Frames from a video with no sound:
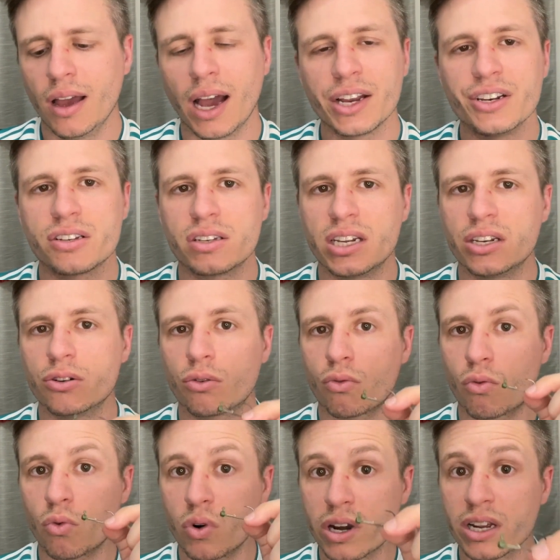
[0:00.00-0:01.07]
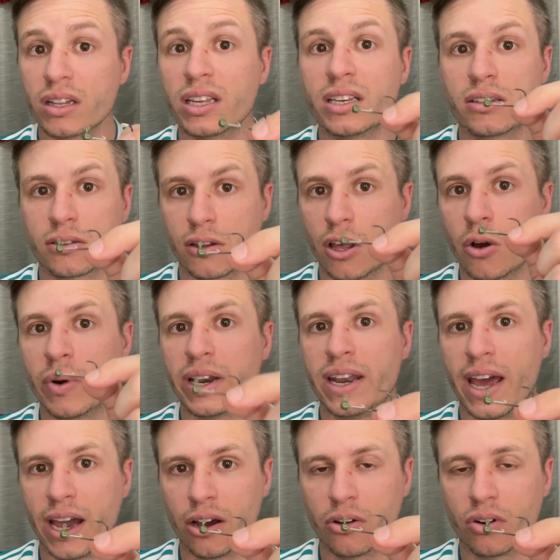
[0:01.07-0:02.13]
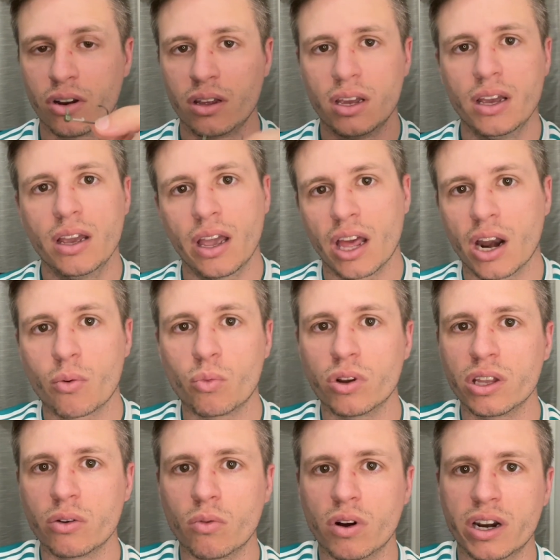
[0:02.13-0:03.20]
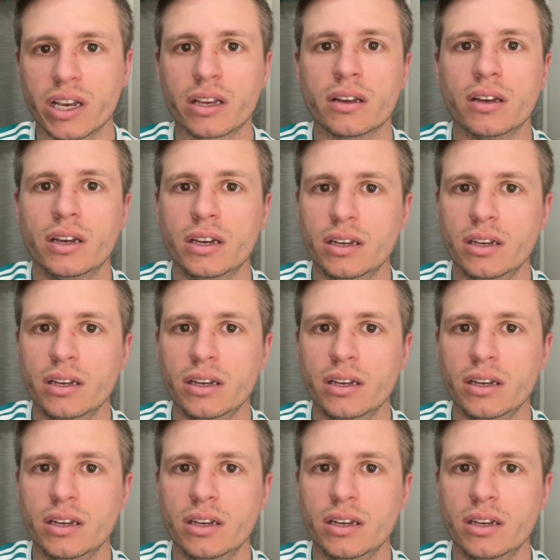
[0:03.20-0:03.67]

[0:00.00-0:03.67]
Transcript: I just need to really slow it down and I'm really wanting